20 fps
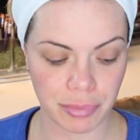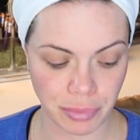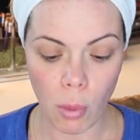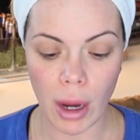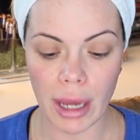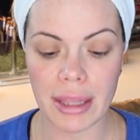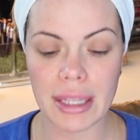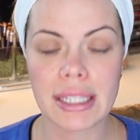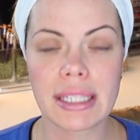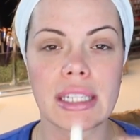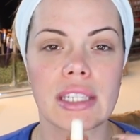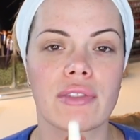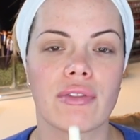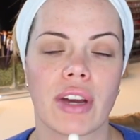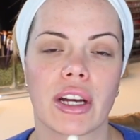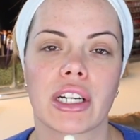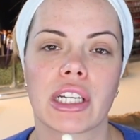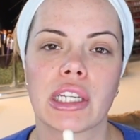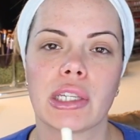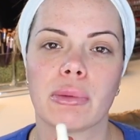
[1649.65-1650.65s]
Why this is
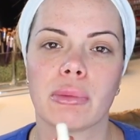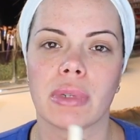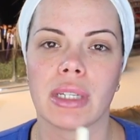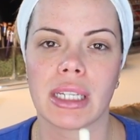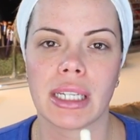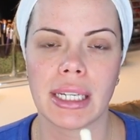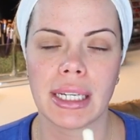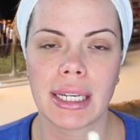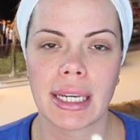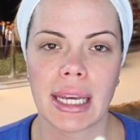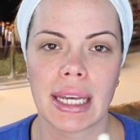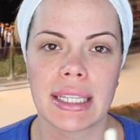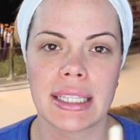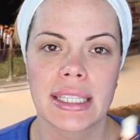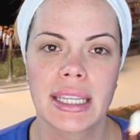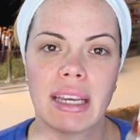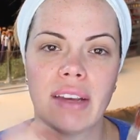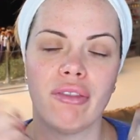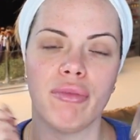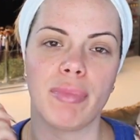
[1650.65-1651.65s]
very unique
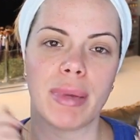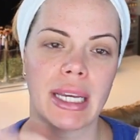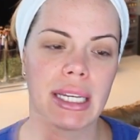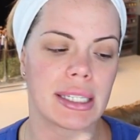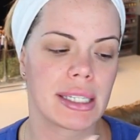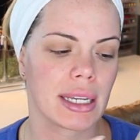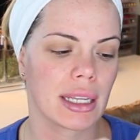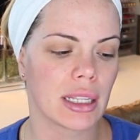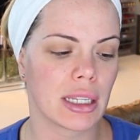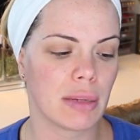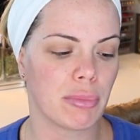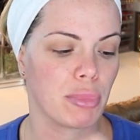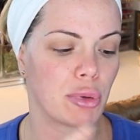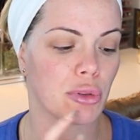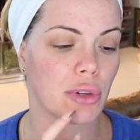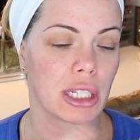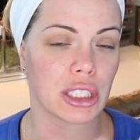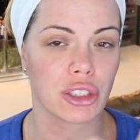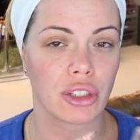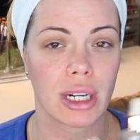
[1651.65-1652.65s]
is they've basically
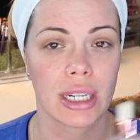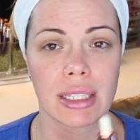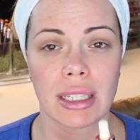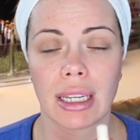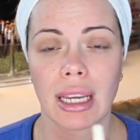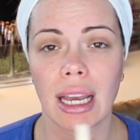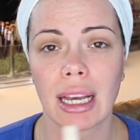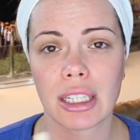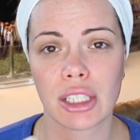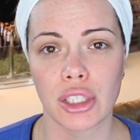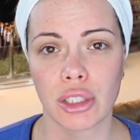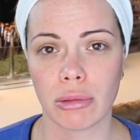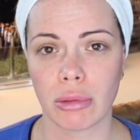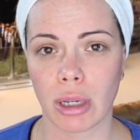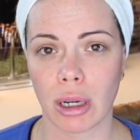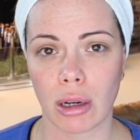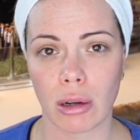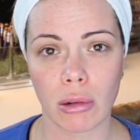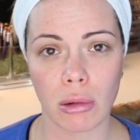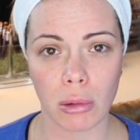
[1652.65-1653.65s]
pressurized, like as you
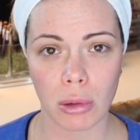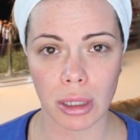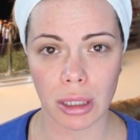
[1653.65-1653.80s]
know,